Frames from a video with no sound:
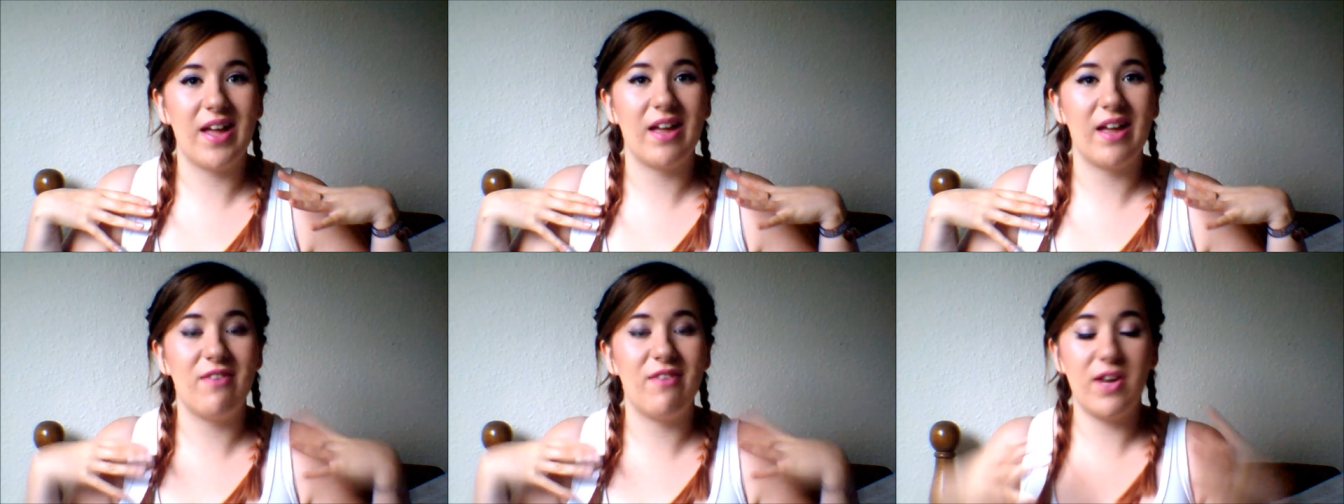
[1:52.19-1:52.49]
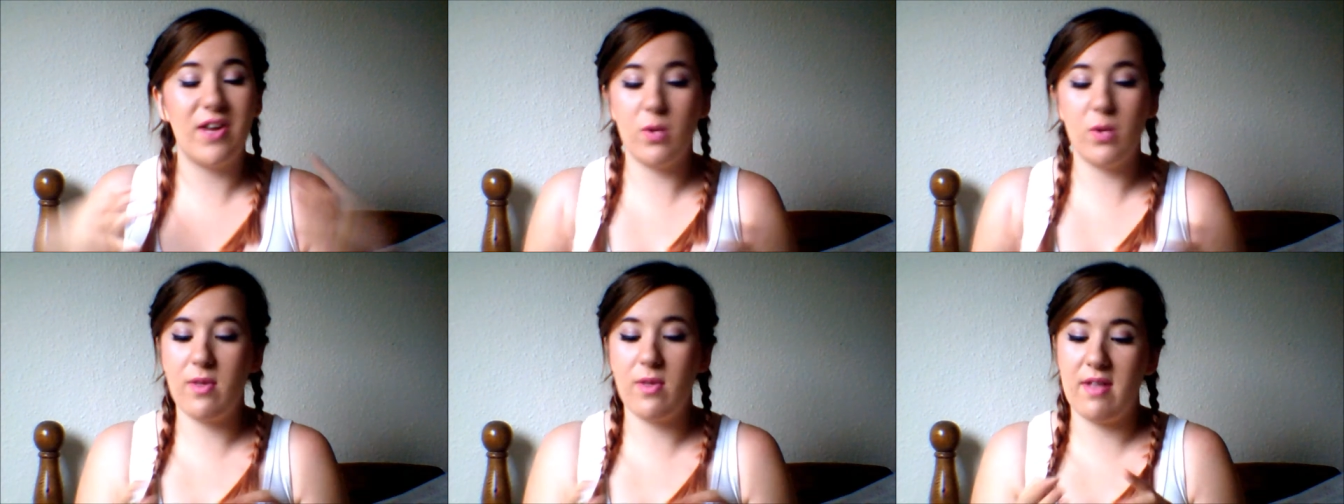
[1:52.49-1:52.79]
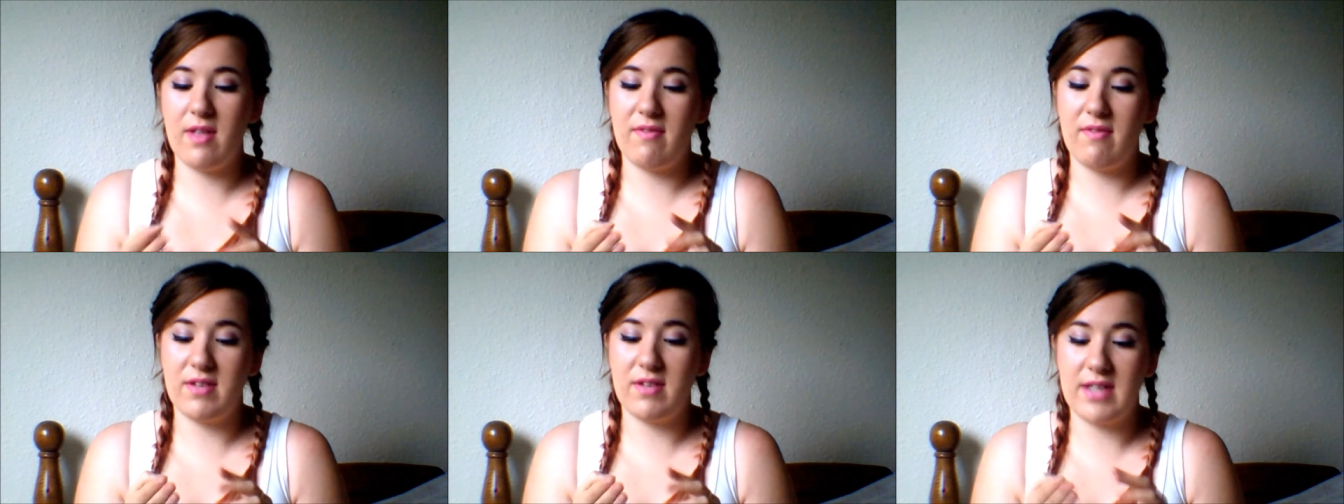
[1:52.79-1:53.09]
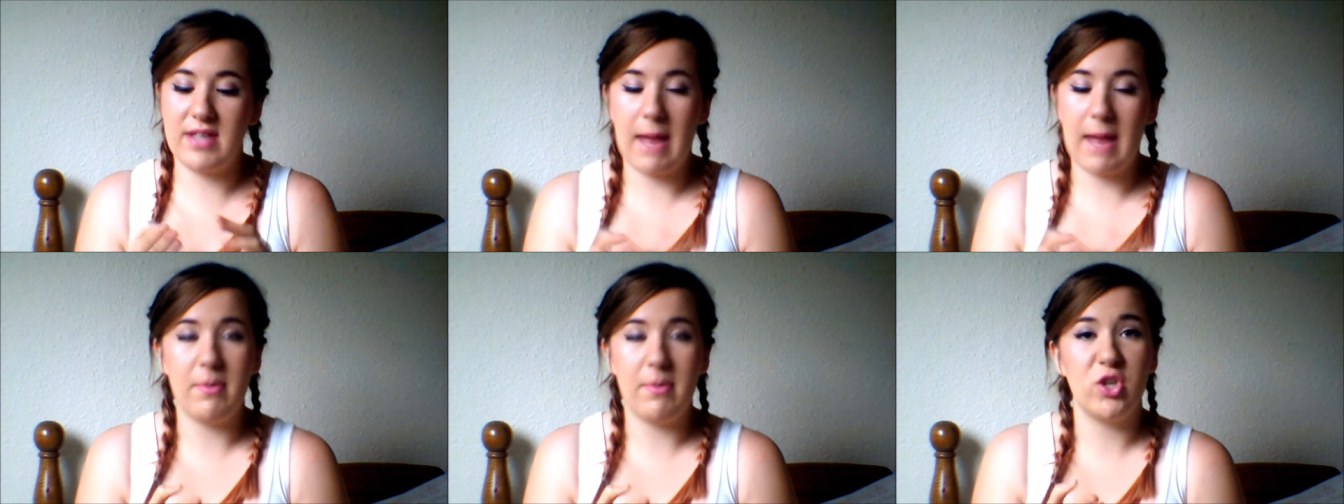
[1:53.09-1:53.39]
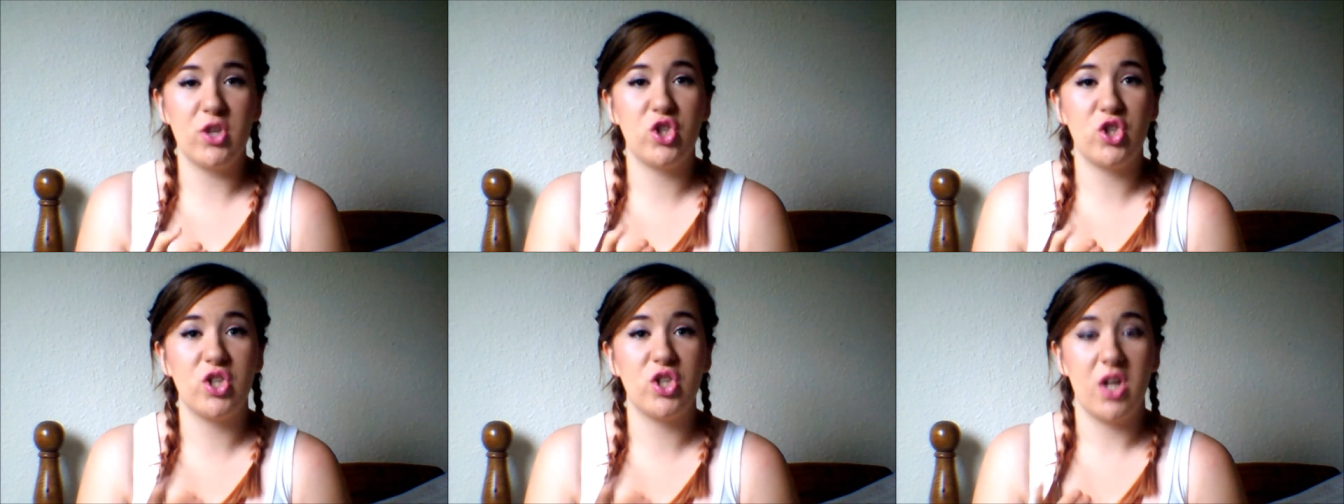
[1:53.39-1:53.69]
If anyone has ever
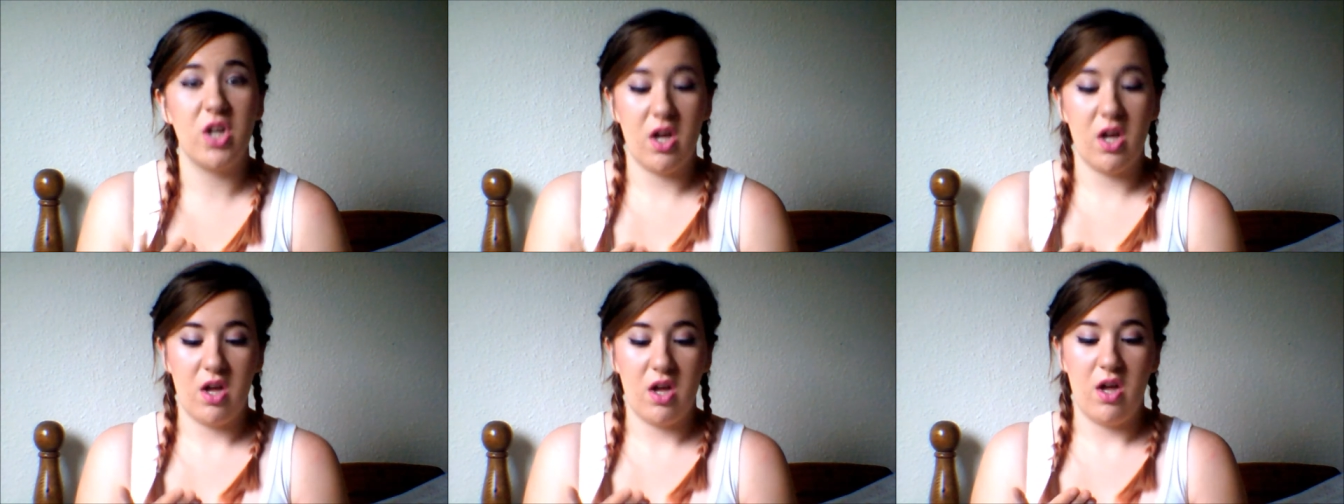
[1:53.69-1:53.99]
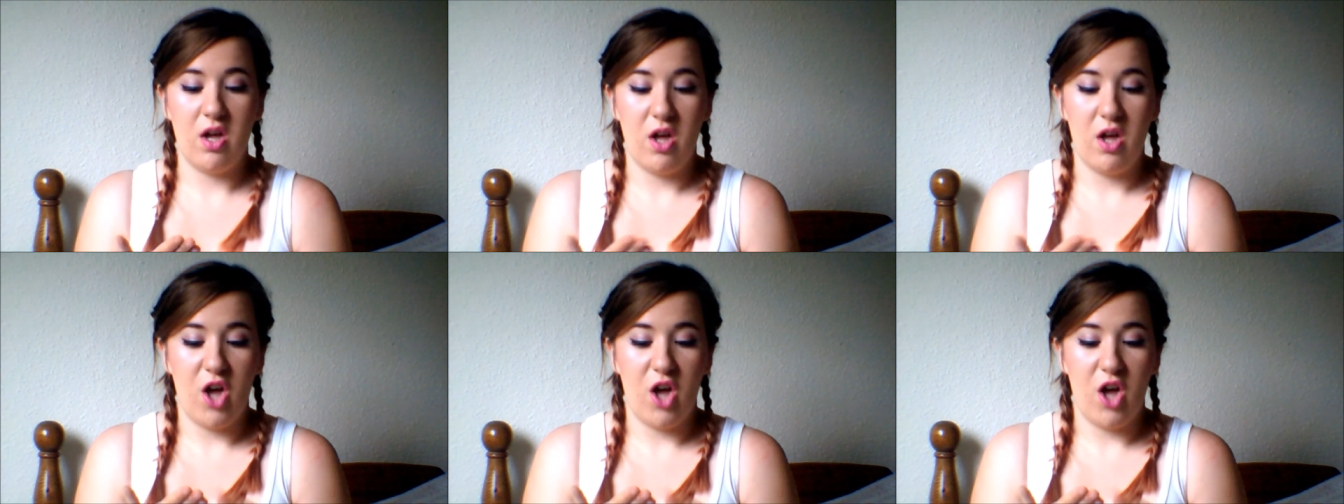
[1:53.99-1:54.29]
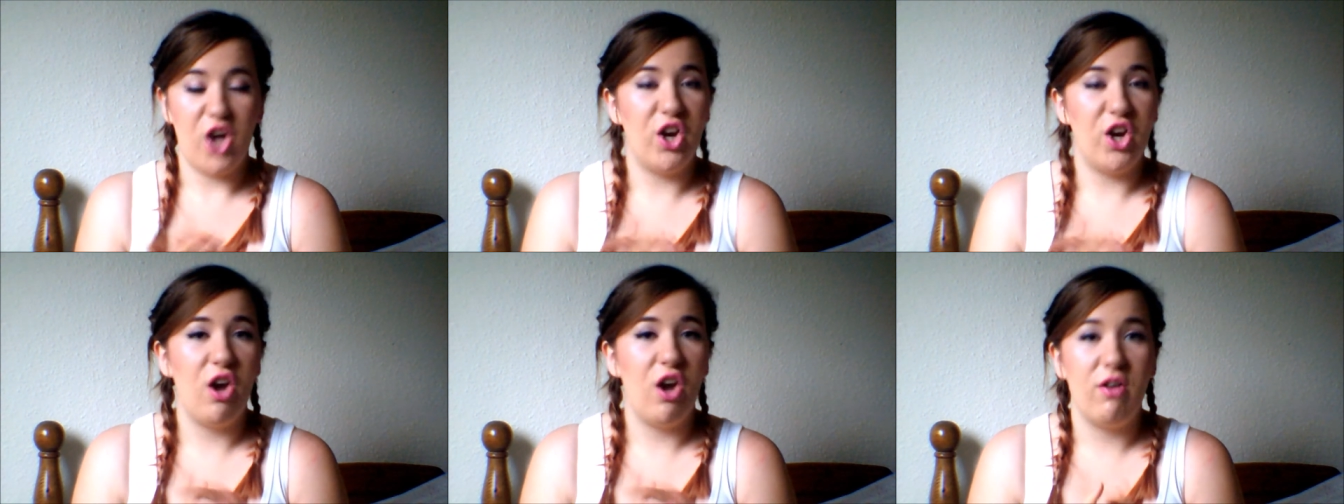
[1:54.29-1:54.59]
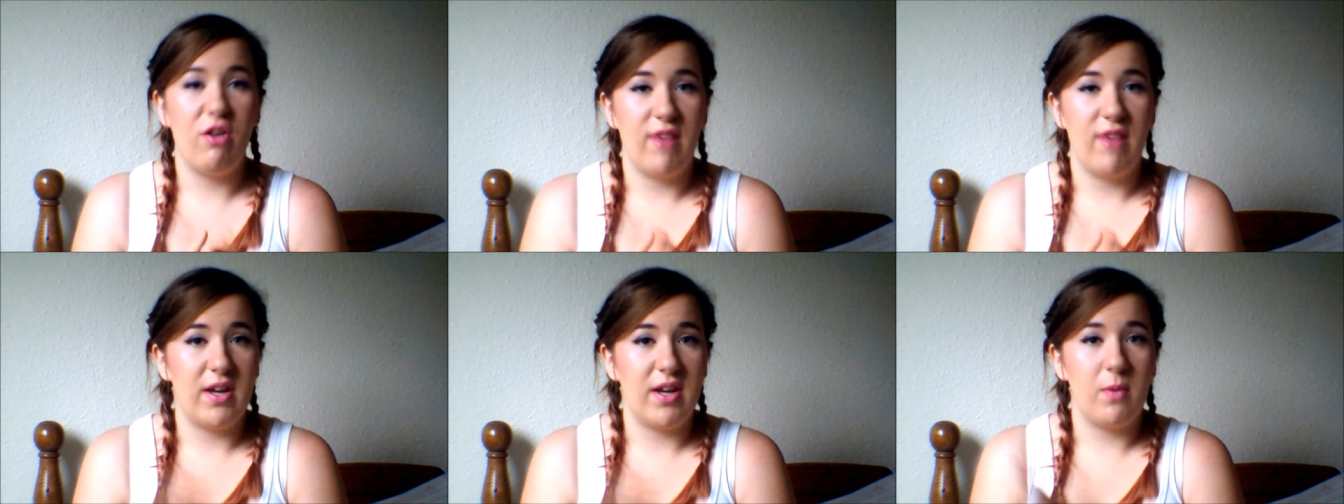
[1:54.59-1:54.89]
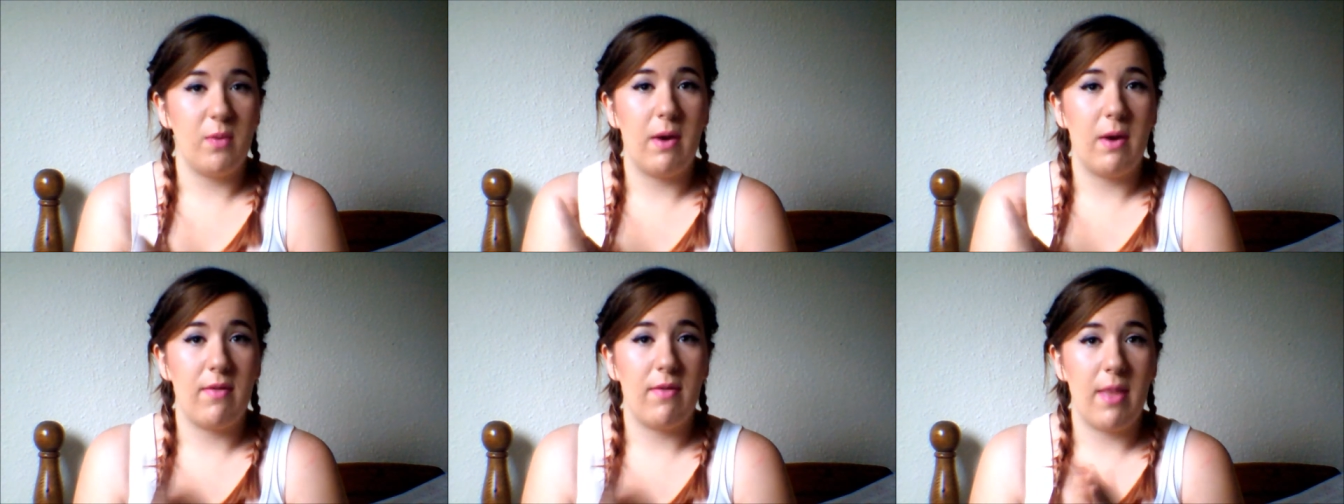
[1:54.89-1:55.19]
damaged a nerve
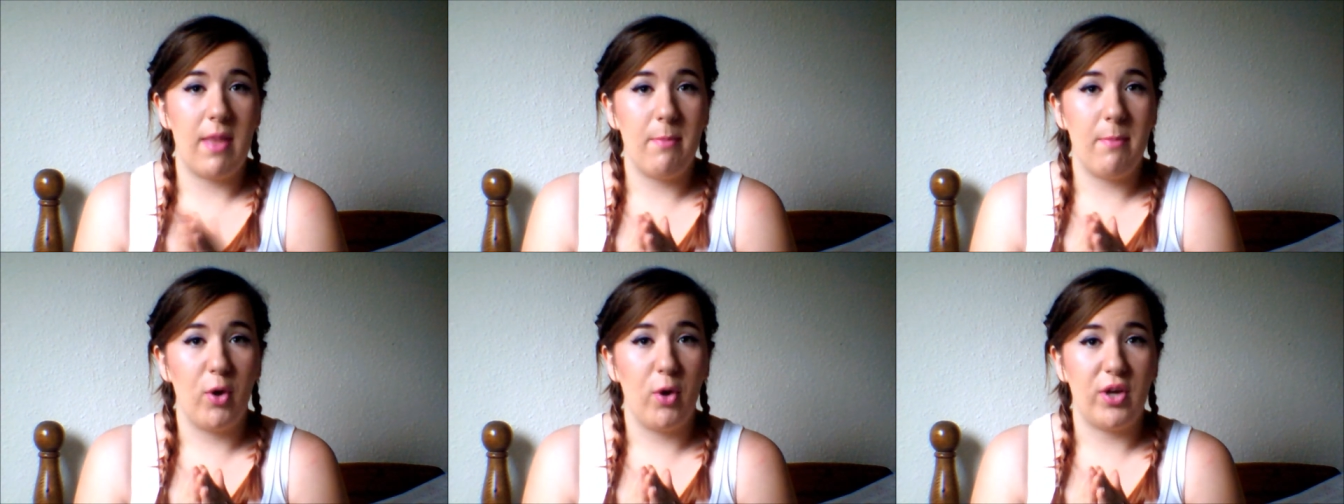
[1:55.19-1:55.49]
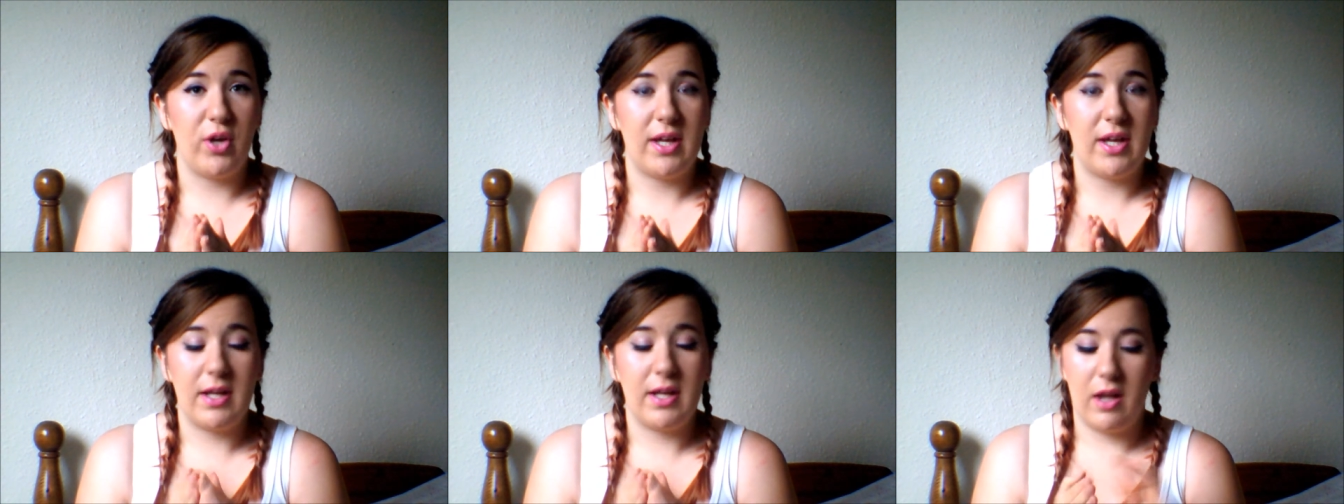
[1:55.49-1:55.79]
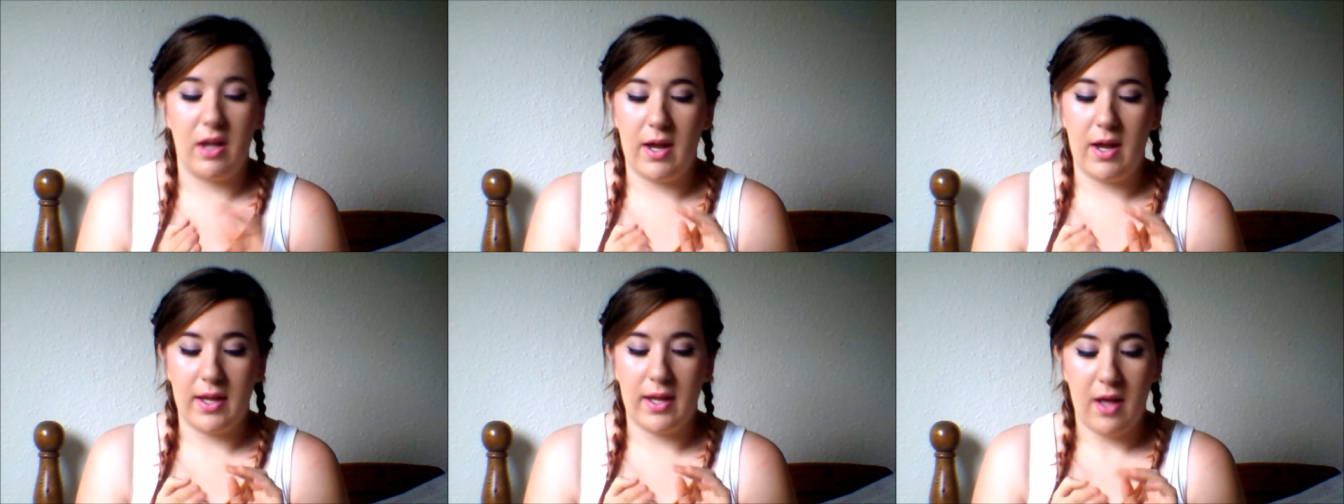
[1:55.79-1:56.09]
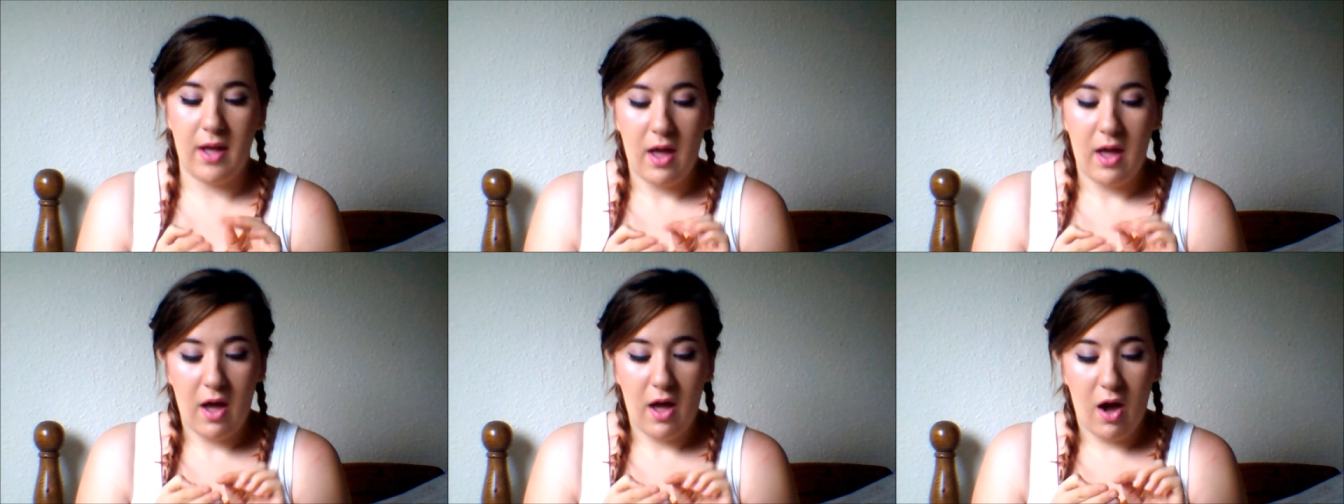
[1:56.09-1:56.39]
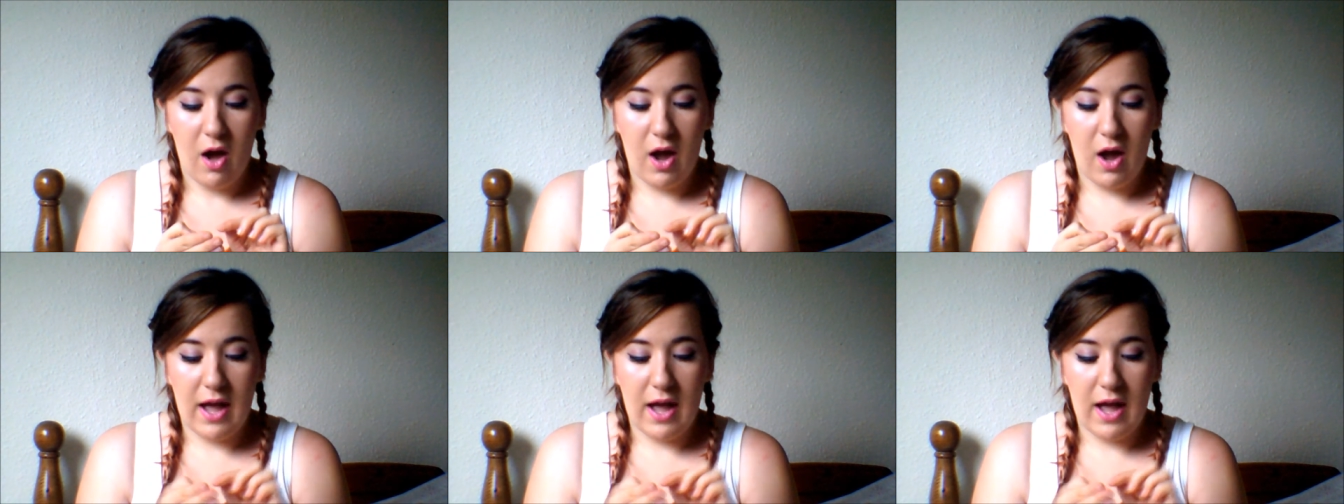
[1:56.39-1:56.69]
anywhere in their body, like
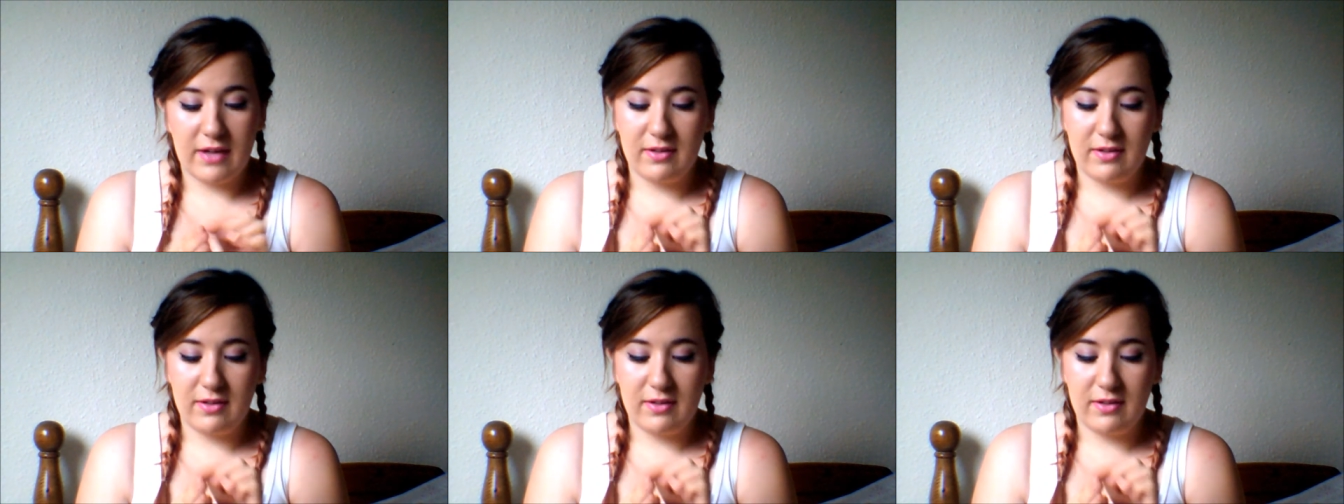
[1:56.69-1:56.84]
I had